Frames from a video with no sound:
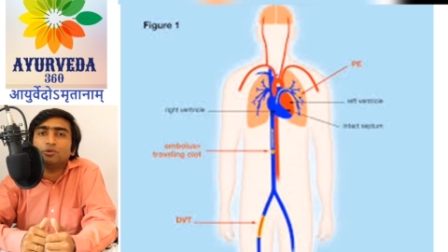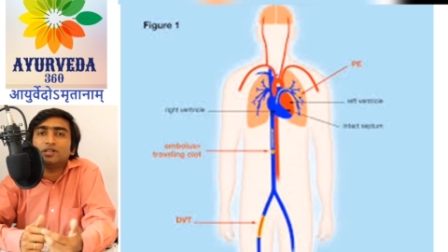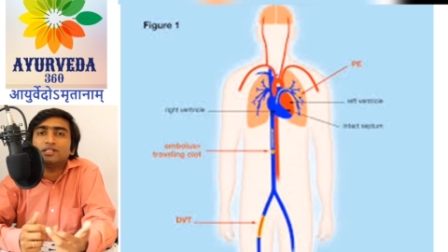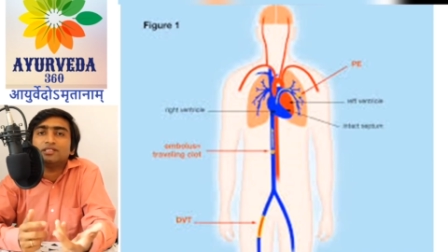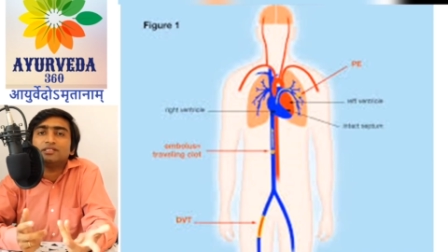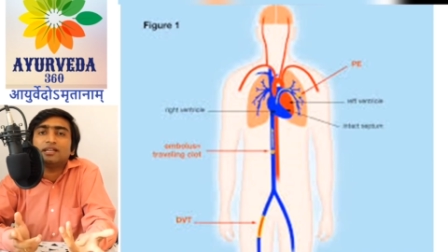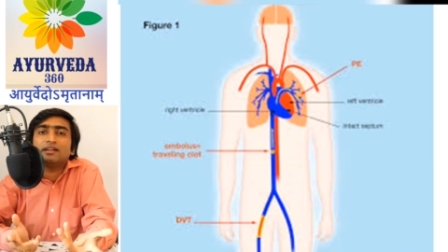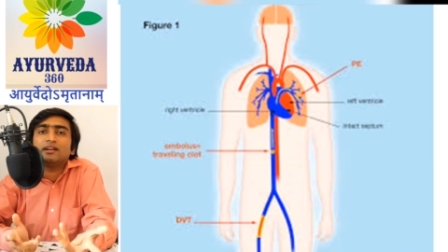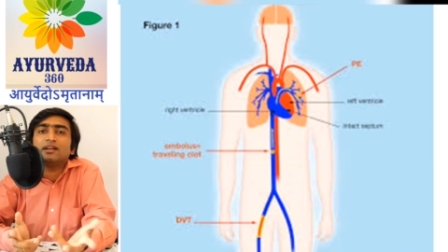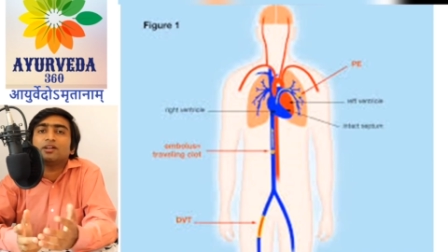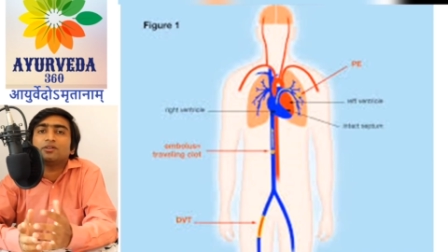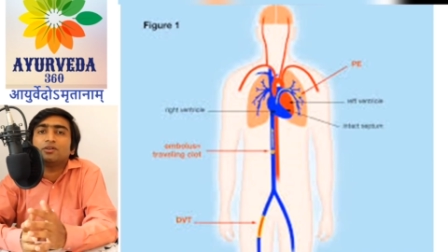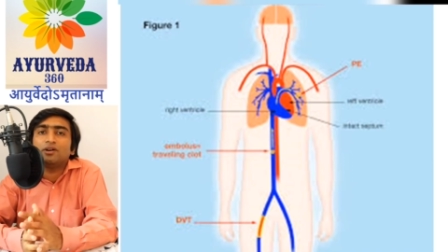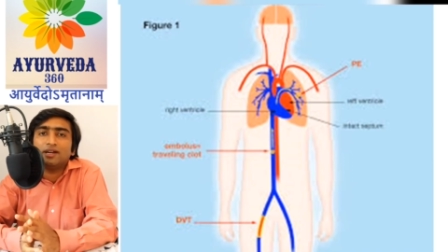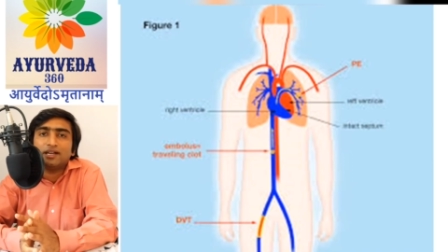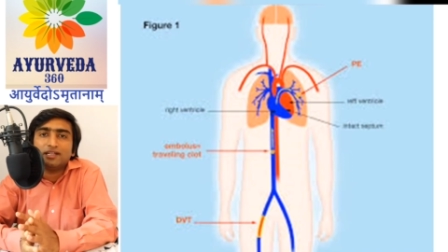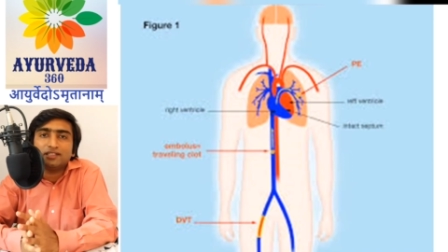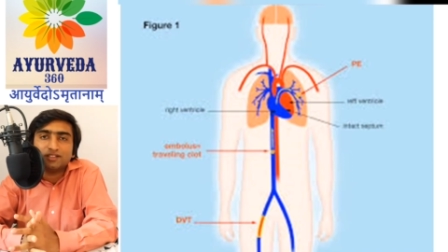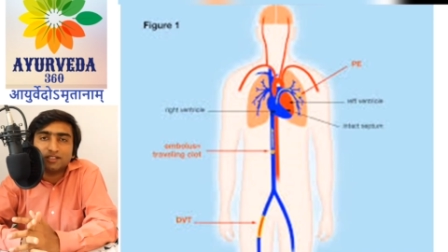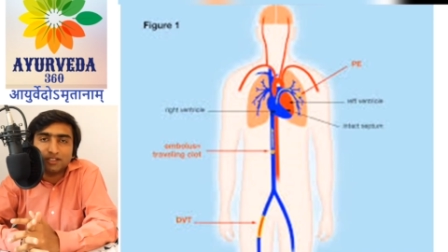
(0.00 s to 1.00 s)
what is generally
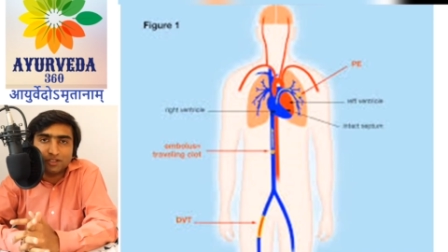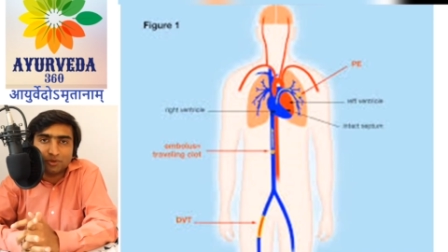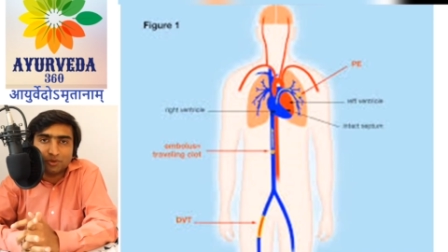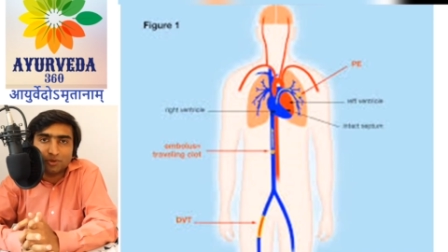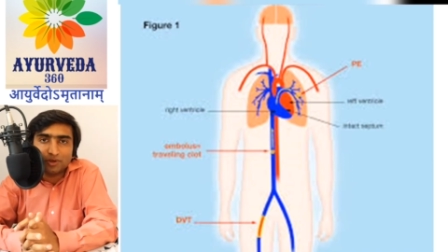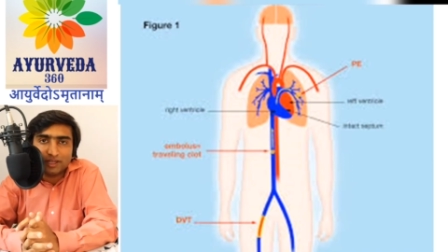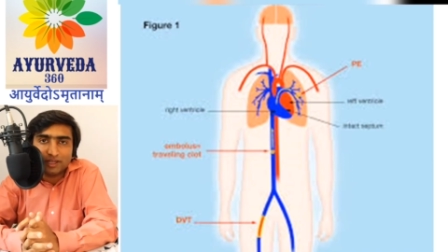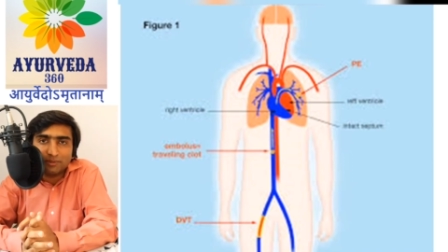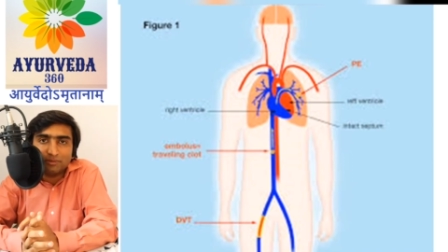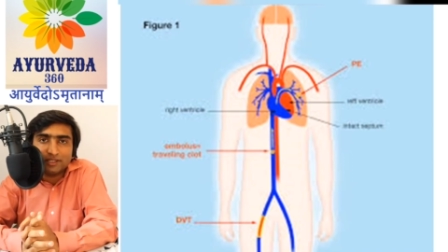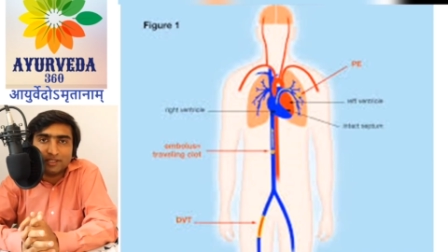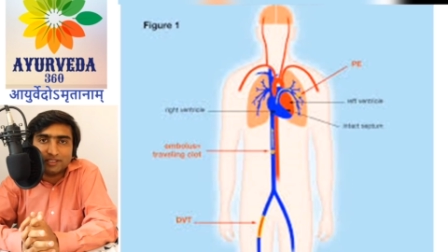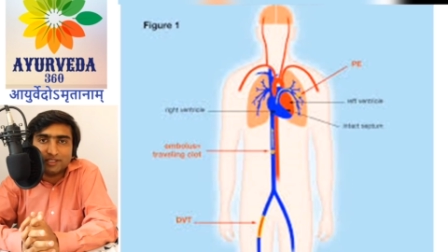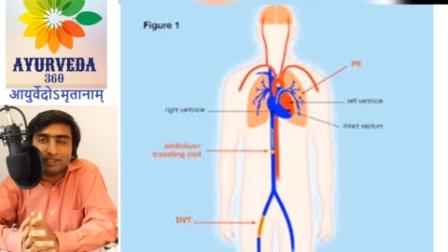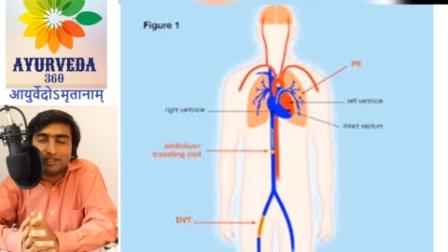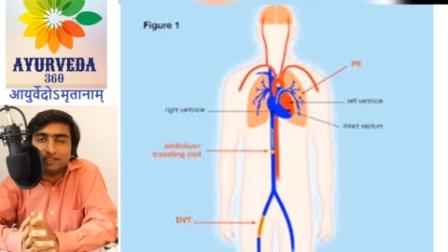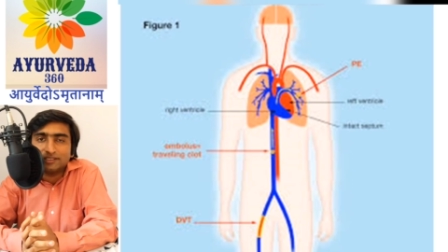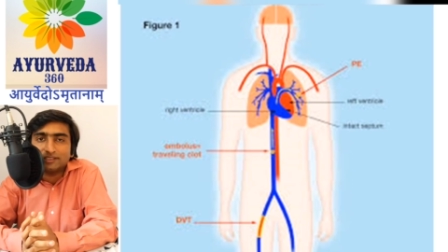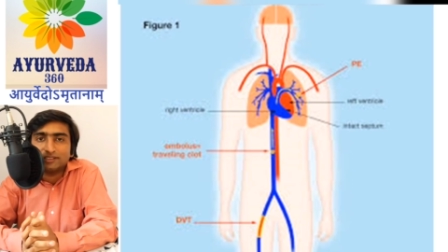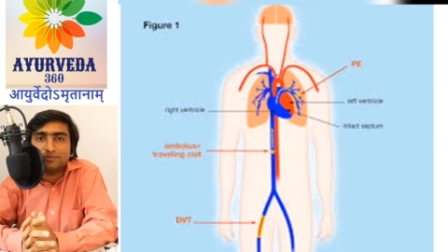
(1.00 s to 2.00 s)
called as stroke in
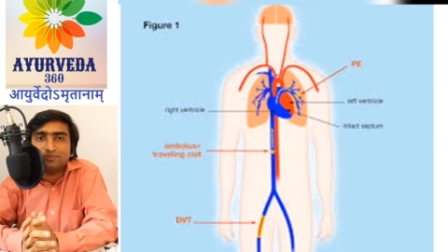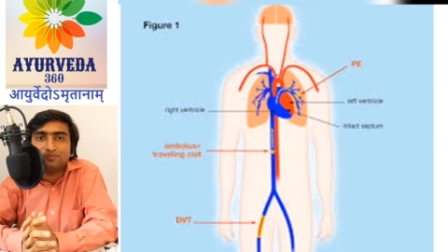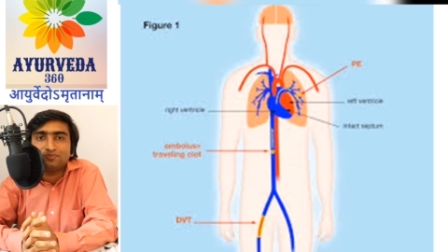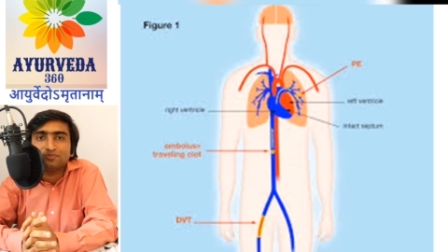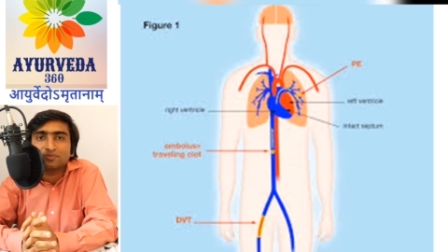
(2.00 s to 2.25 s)
present days.